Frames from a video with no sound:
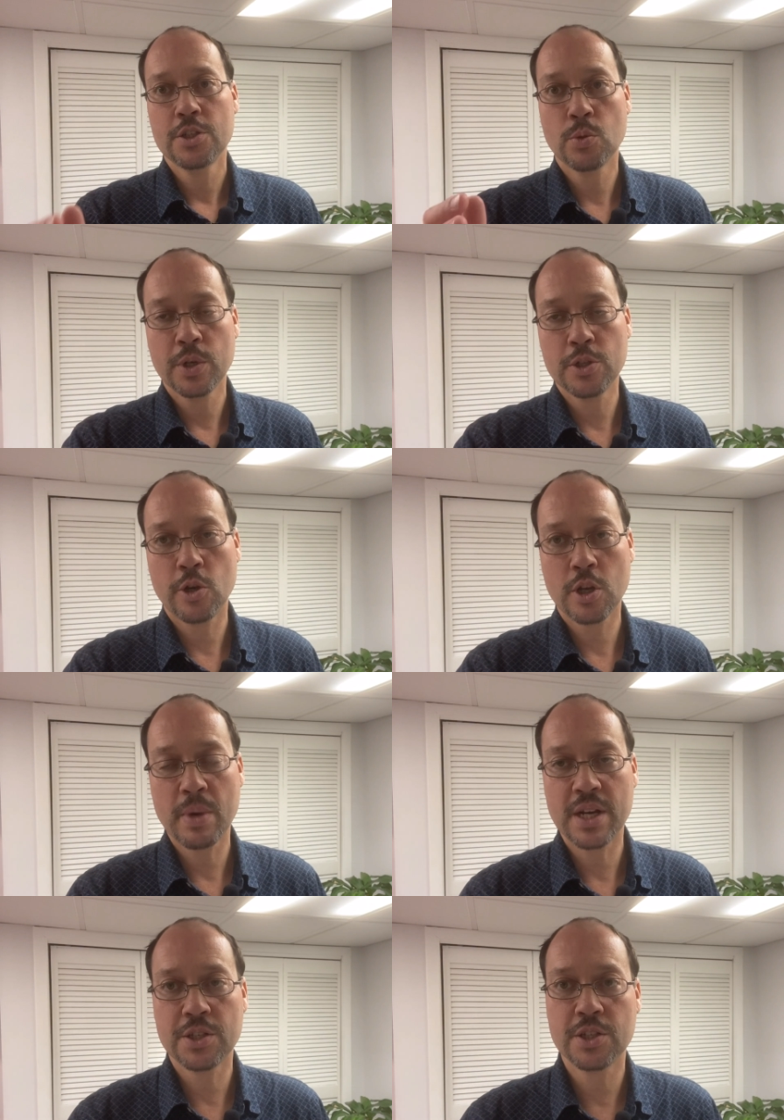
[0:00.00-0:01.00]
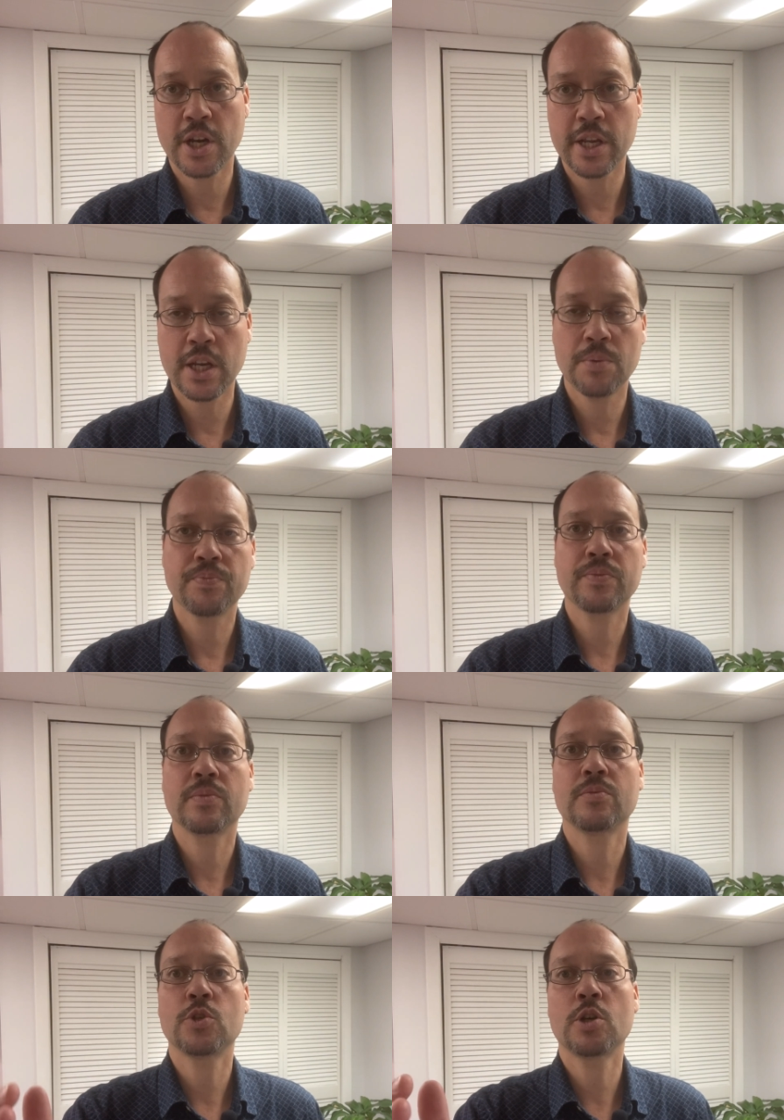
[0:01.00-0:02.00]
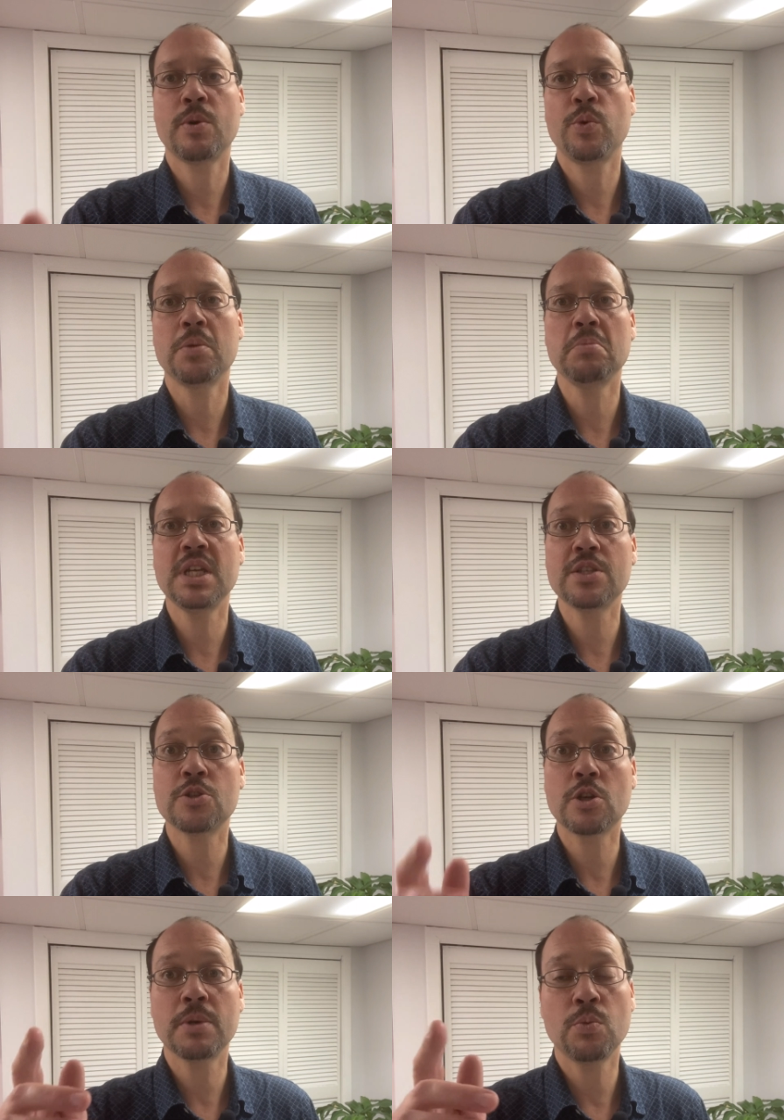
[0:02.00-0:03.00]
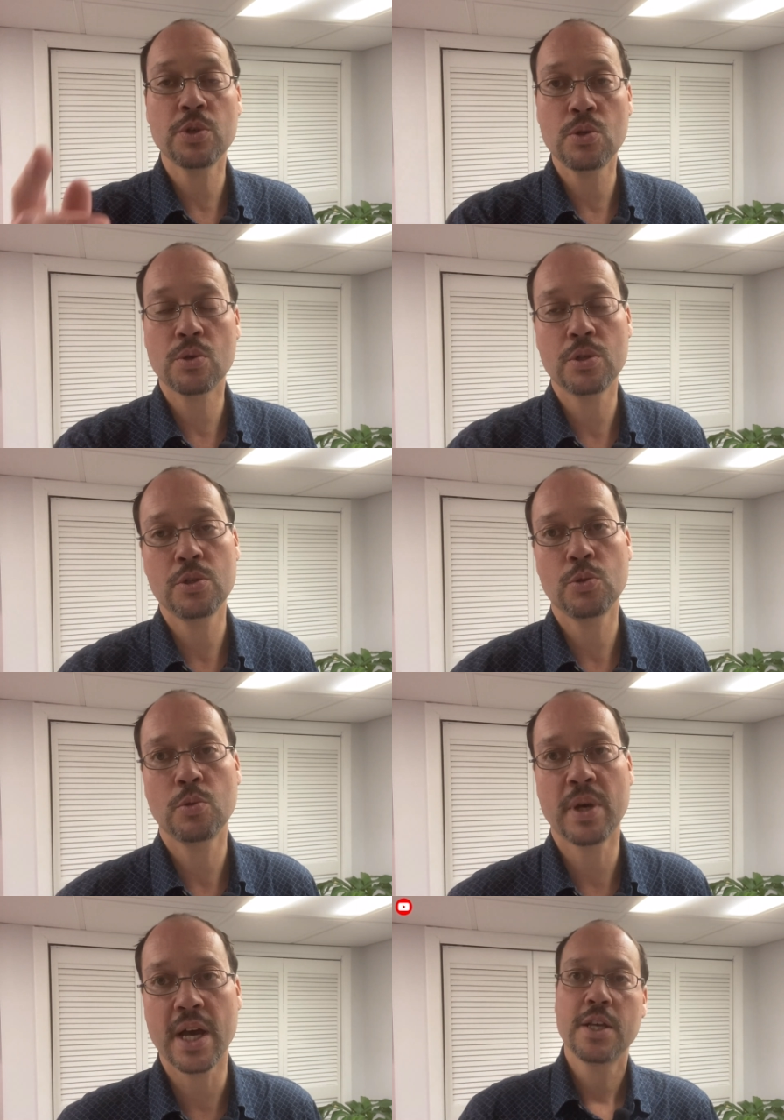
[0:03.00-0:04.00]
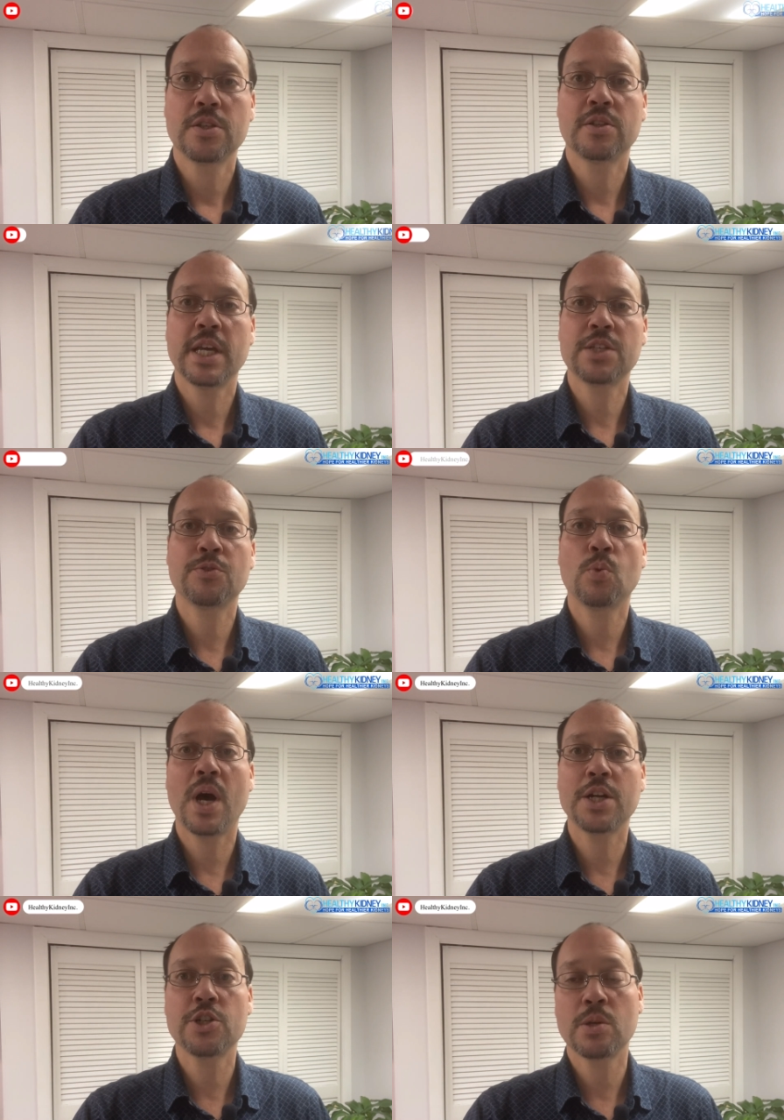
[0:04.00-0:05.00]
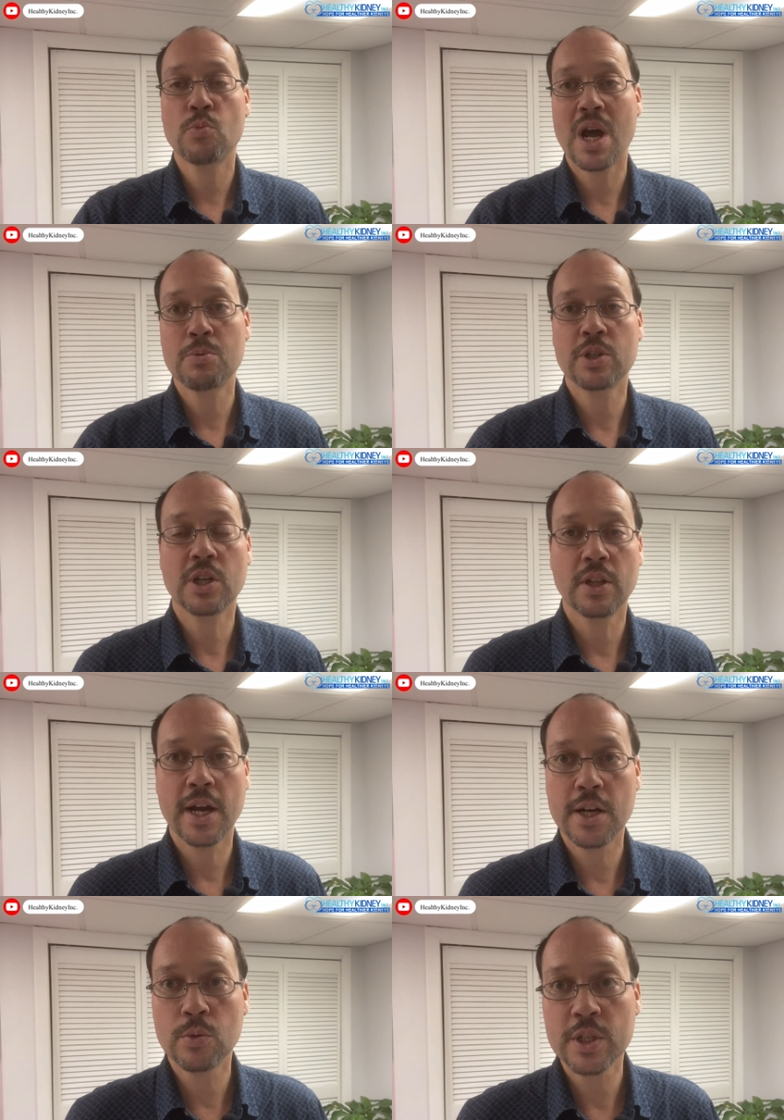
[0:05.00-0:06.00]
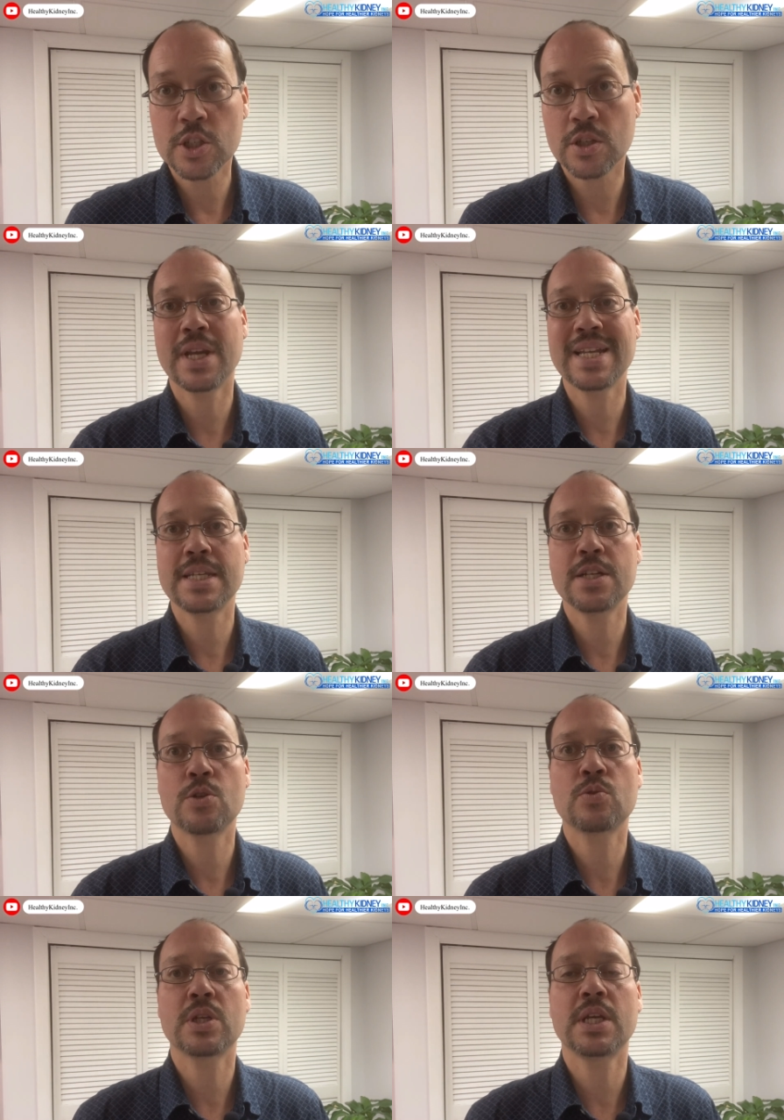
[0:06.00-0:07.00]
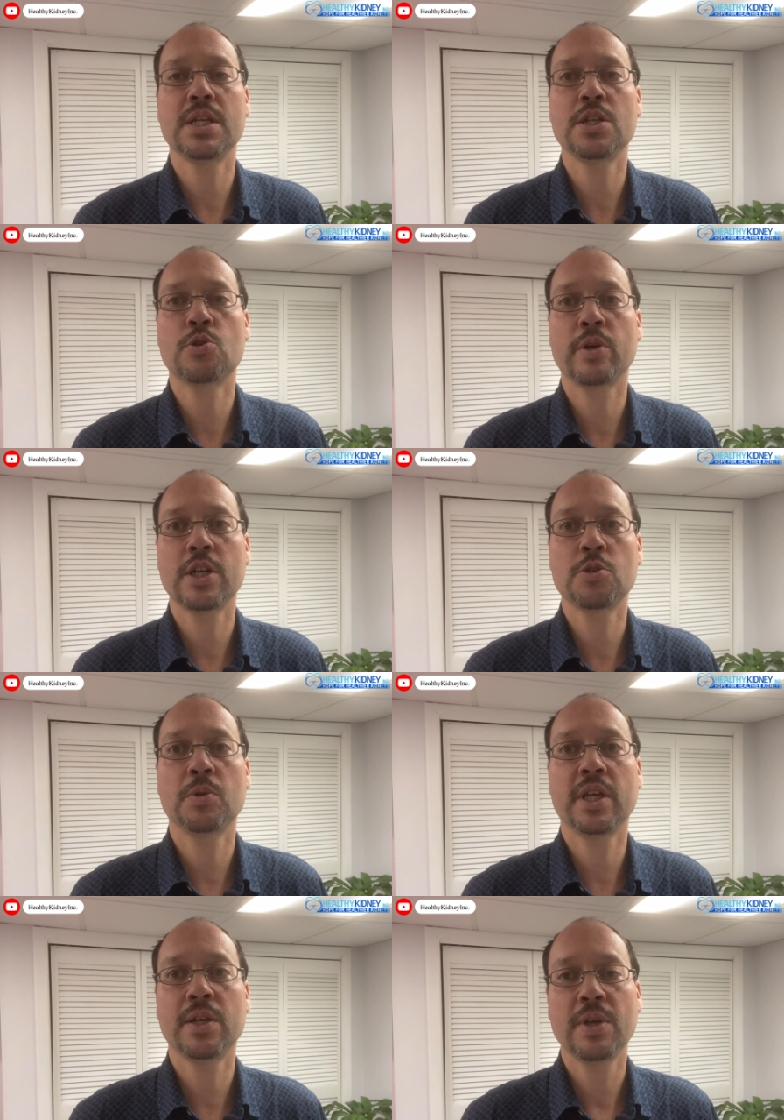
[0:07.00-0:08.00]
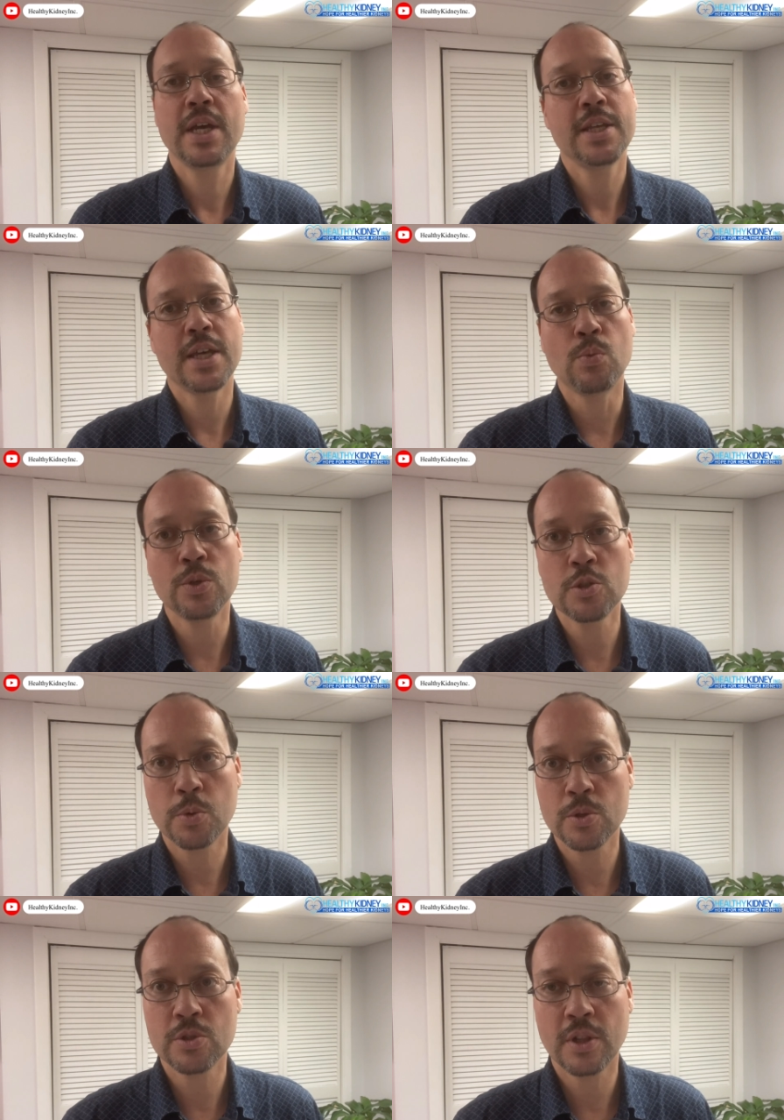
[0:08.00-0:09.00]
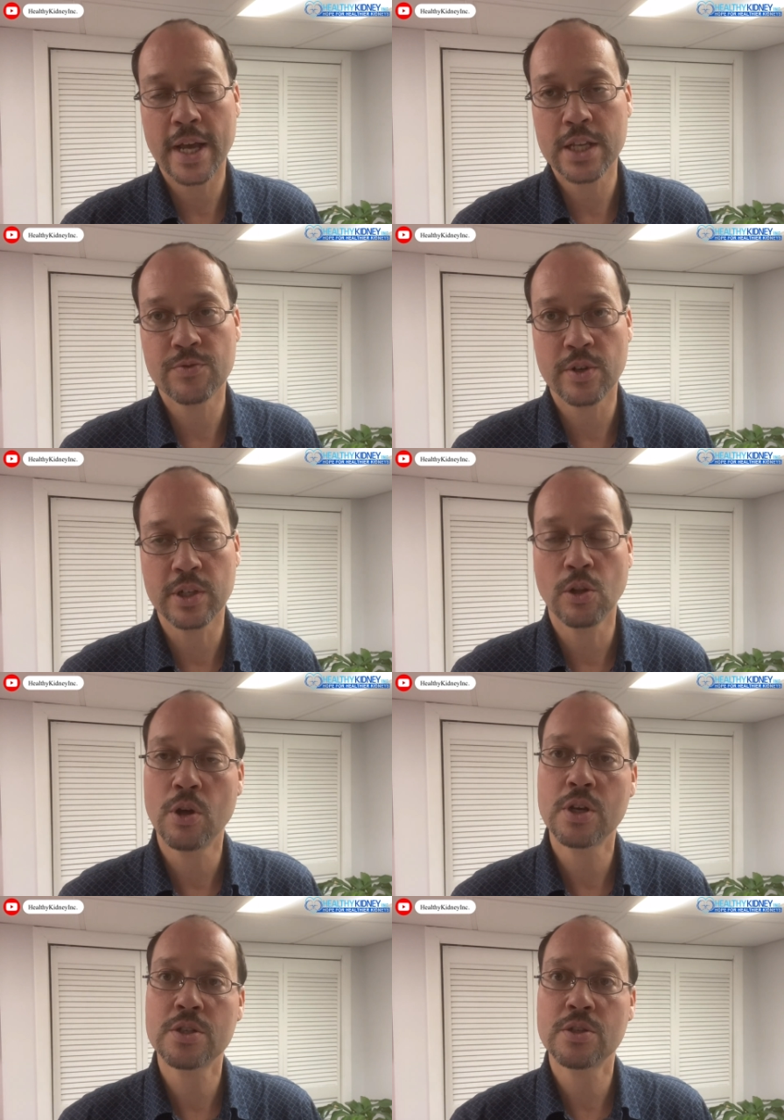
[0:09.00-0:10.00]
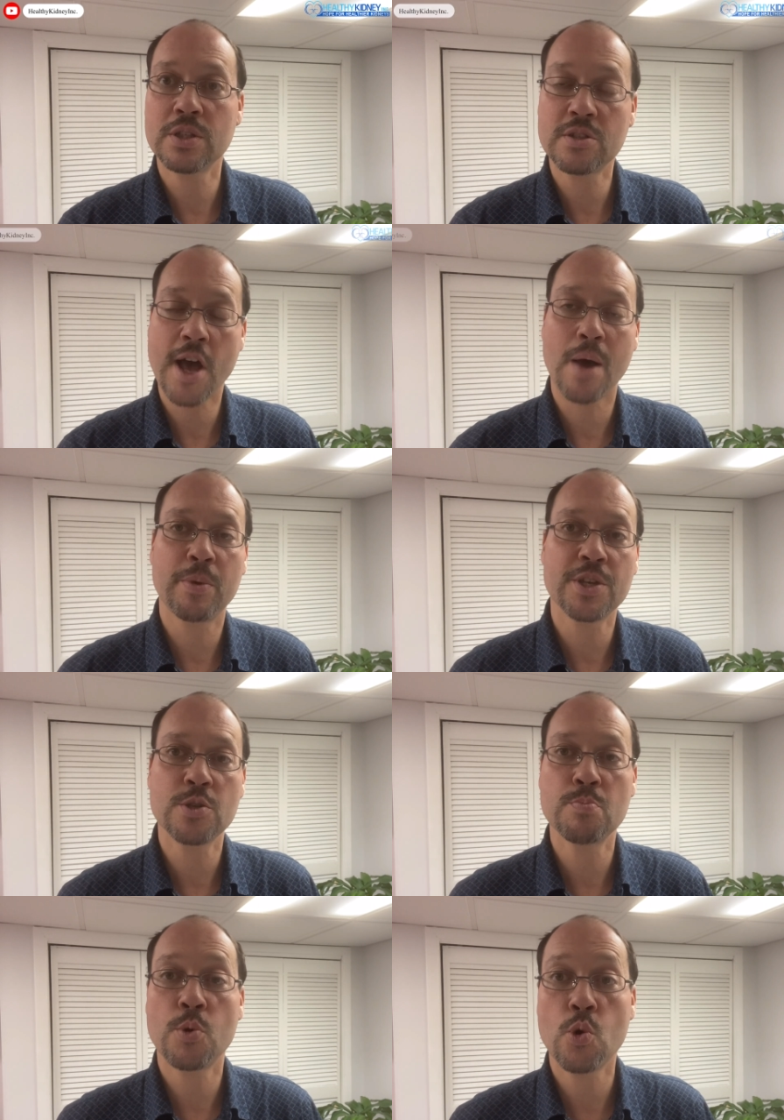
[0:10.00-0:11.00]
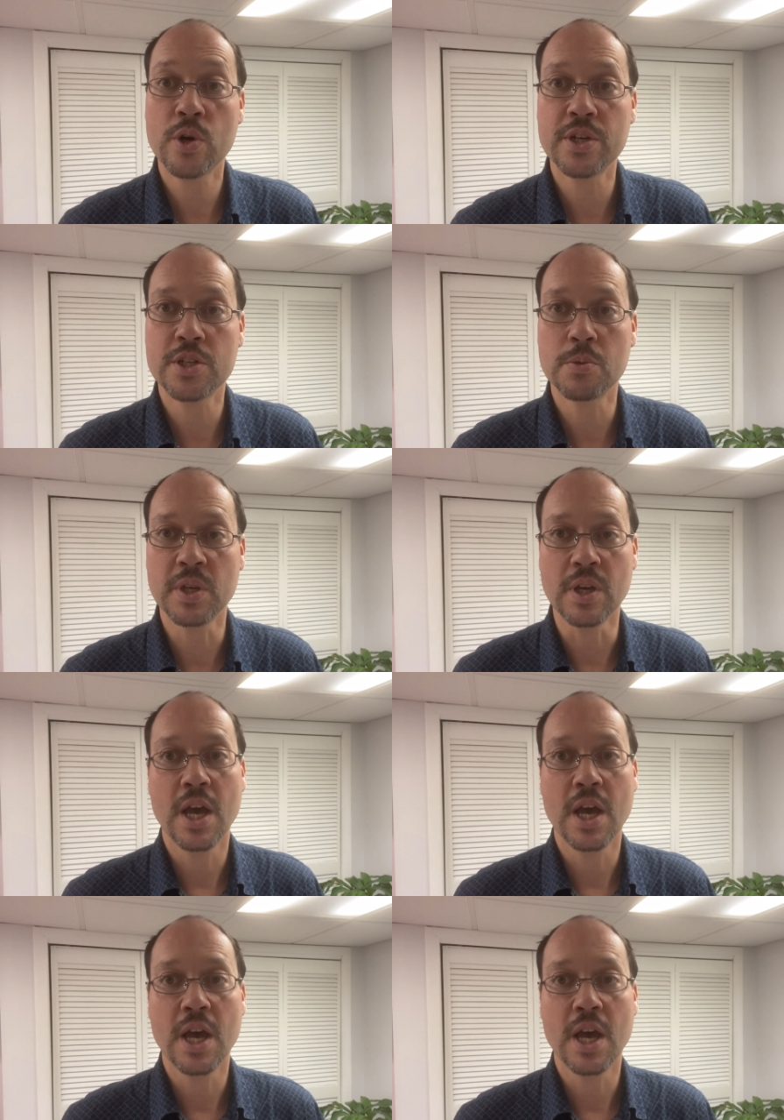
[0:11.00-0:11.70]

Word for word: So we're going to talk about a study, talk about what it means, and talk about what you can do about it. So thanks for watching. I'm Robert Galarowicz, 19 years with a kidney transplant. That one's supposed to last very long. So this topic's important to me.